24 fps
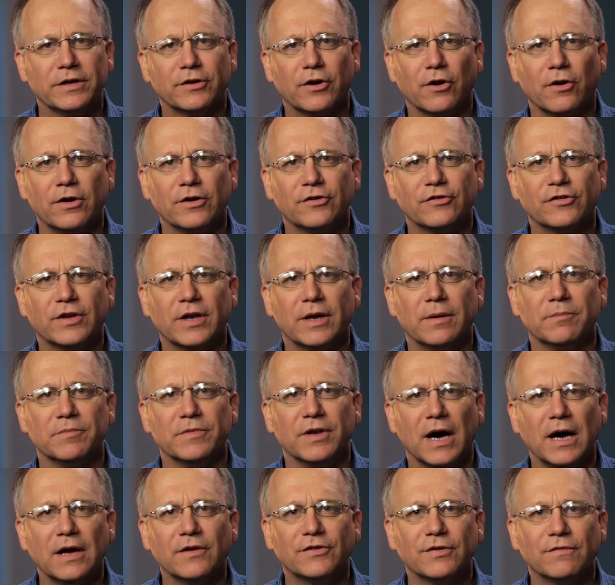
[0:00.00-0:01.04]
encouraged him
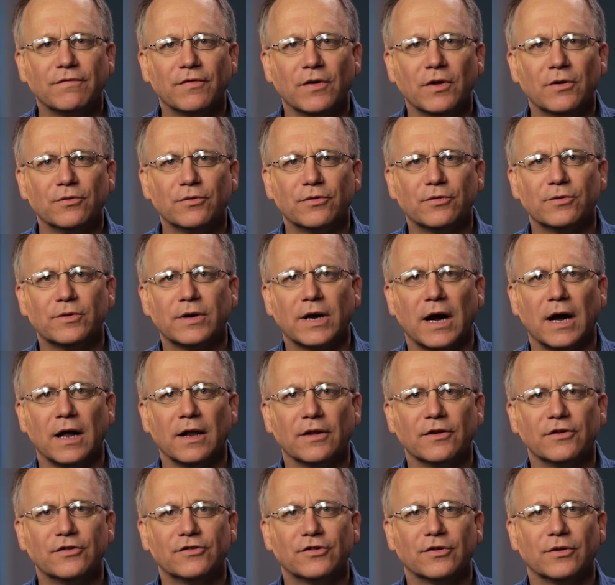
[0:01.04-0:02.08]
not to float through
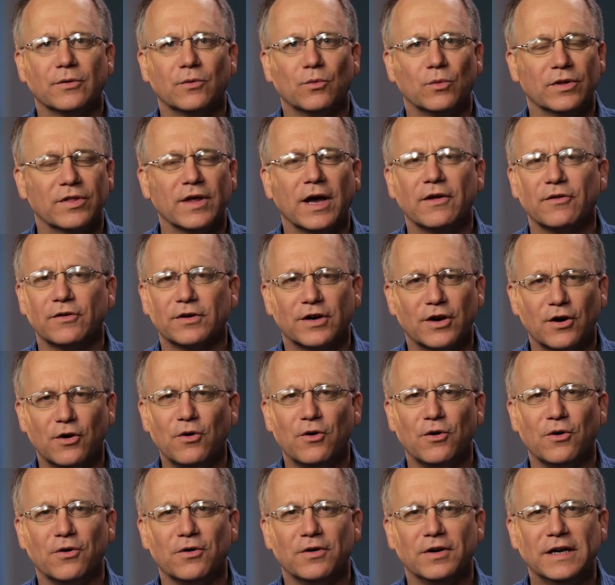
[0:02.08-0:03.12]
college without a
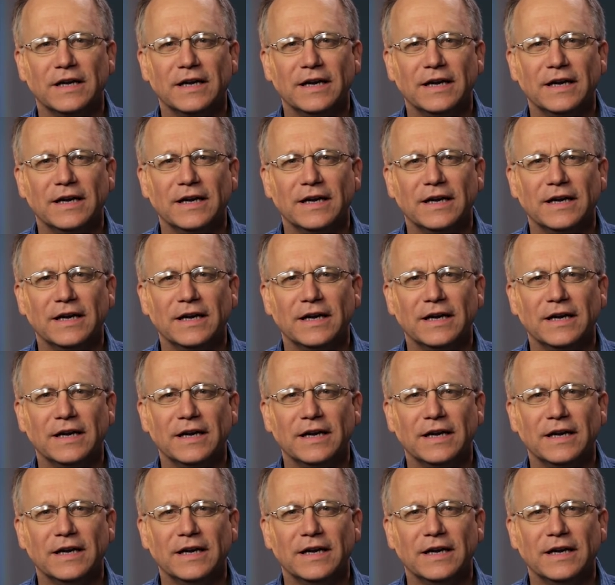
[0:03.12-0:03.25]
goal.